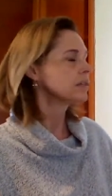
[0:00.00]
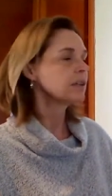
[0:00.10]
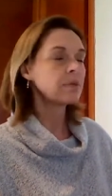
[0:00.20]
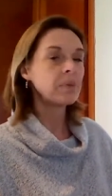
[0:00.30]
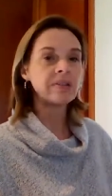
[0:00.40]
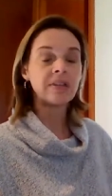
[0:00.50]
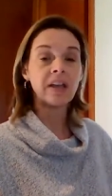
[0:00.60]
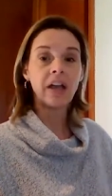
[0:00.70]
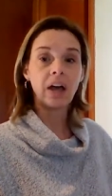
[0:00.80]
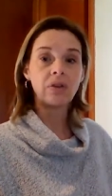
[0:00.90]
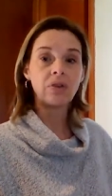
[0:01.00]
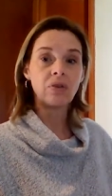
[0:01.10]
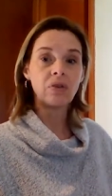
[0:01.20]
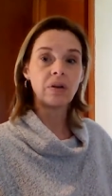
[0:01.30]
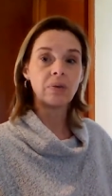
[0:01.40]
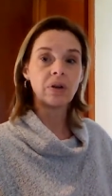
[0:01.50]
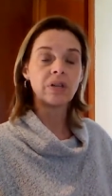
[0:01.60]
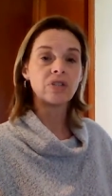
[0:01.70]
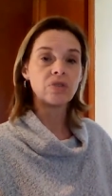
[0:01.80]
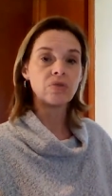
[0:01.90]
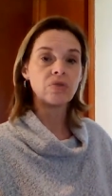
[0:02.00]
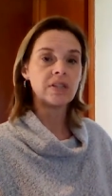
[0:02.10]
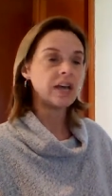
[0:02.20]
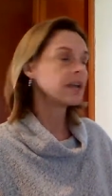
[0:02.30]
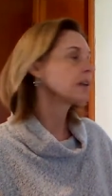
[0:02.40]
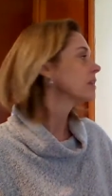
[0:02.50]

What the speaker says: I might say, how do you know that word is Tuesday?